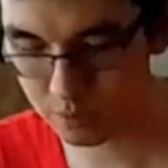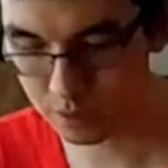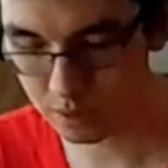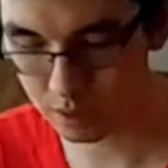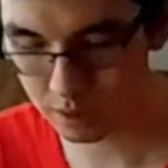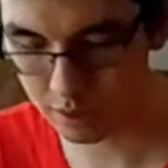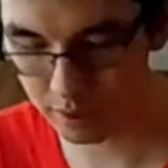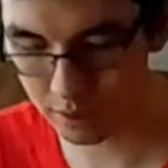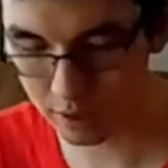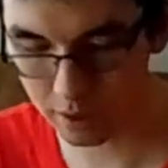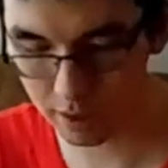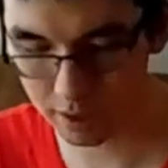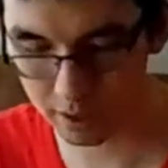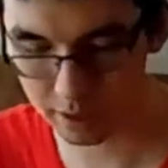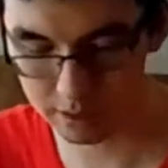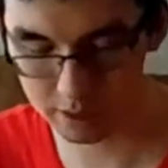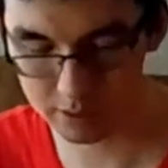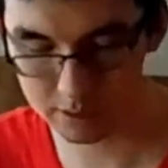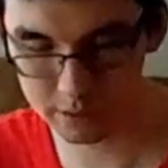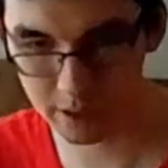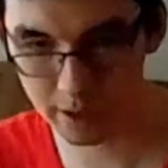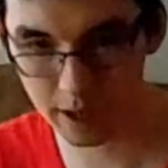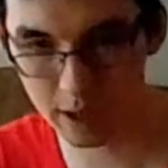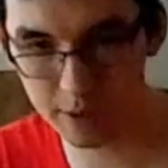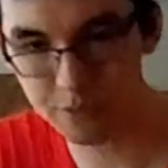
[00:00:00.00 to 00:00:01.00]

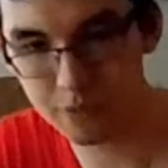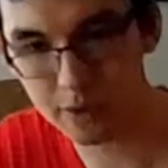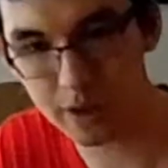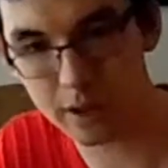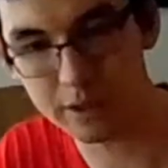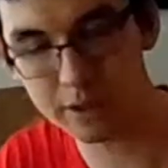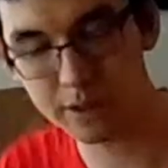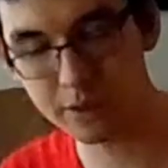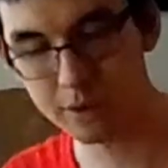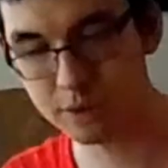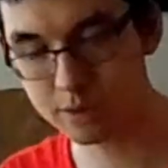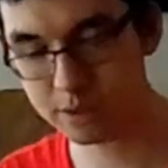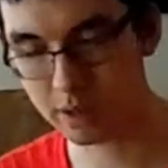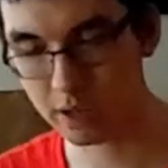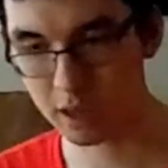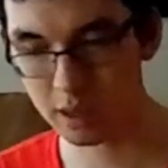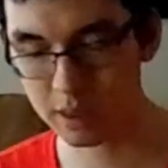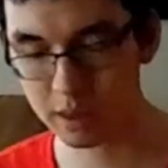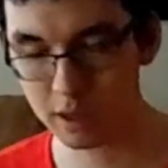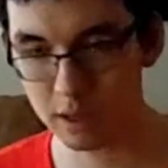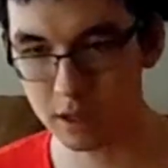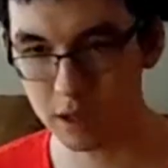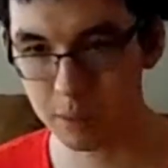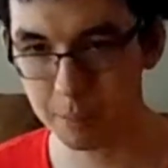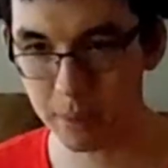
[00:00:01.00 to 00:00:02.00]
there's a handful of ideals, like I
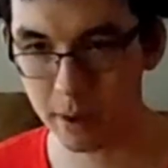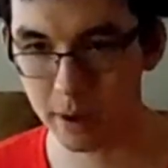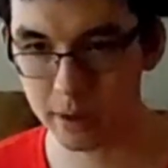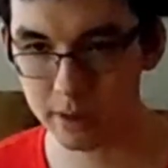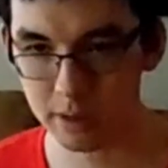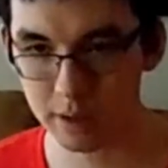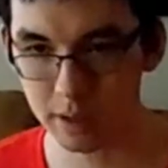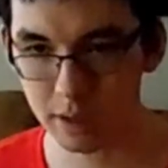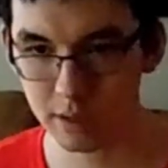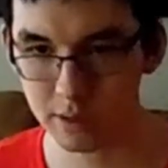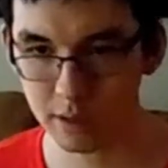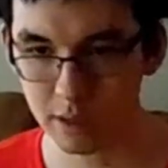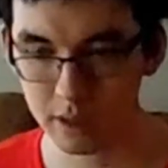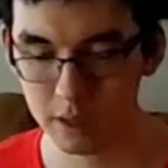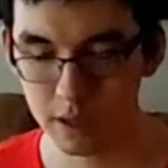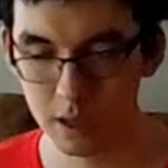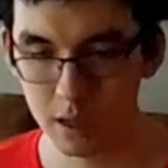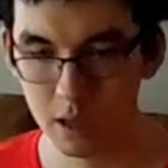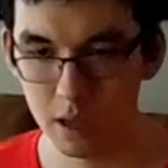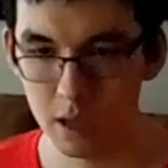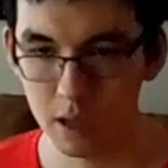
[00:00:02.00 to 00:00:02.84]
think compared to things like